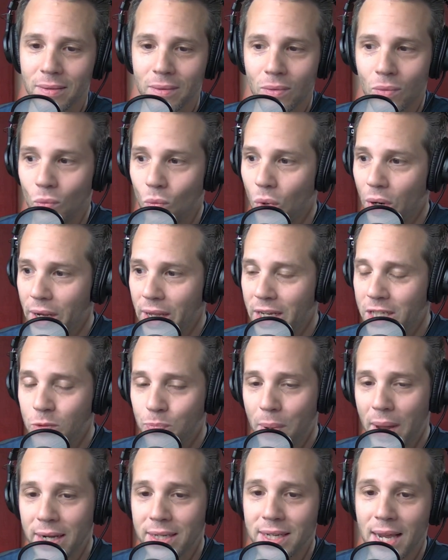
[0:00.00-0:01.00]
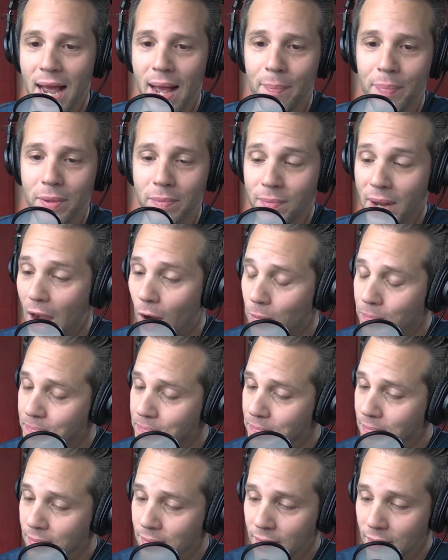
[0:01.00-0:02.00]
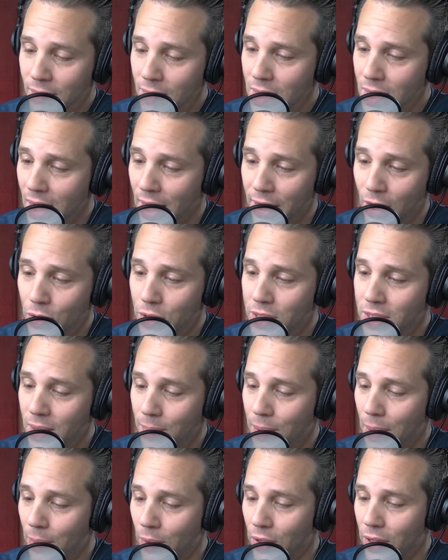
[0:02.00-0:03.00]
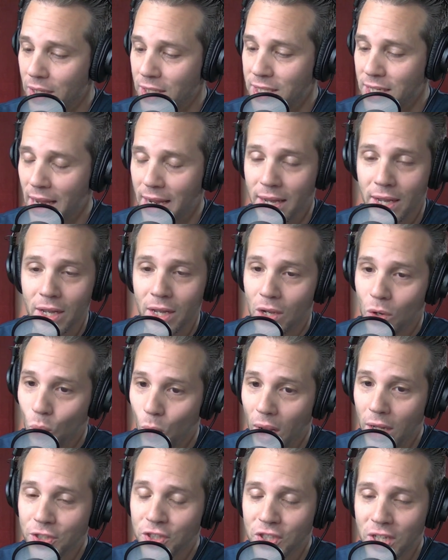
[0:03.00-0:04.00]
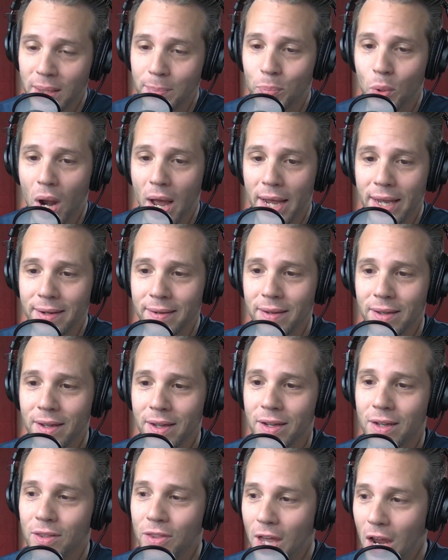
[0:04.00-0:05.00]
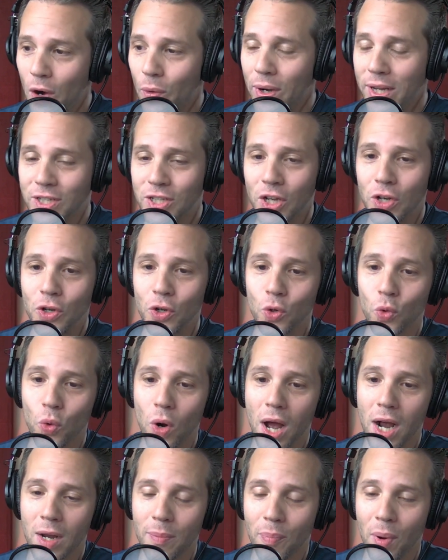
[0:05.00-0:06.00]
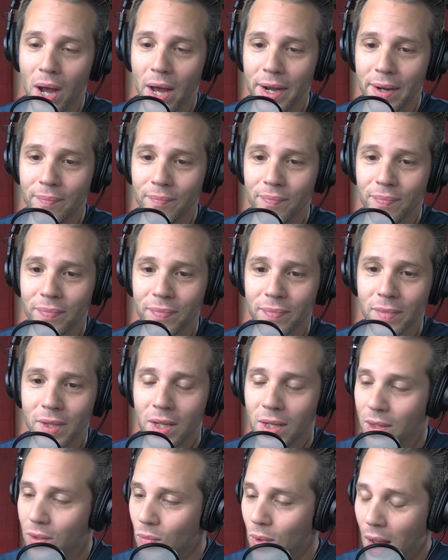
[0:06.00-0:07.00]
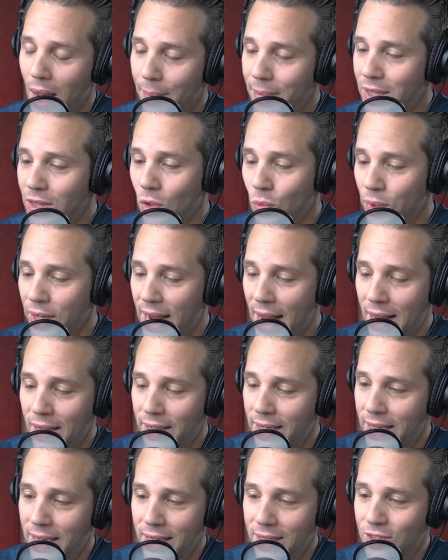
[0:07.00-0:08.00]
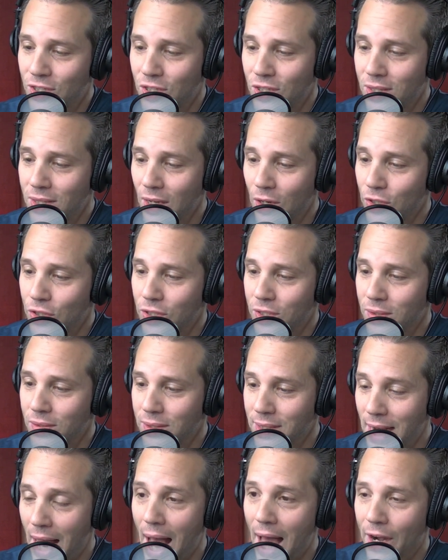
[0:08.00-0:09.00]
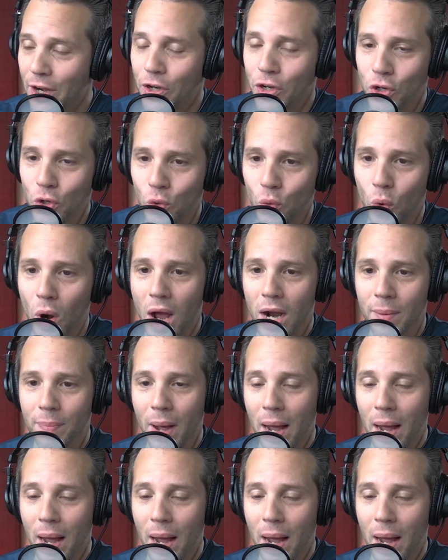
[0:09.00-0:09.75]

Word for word: What do you expect to happen? Now, I know that some people are going to say, well, see, Bryan, there is a new rock bottom. Well, I mean, the reality is there's not a new rock.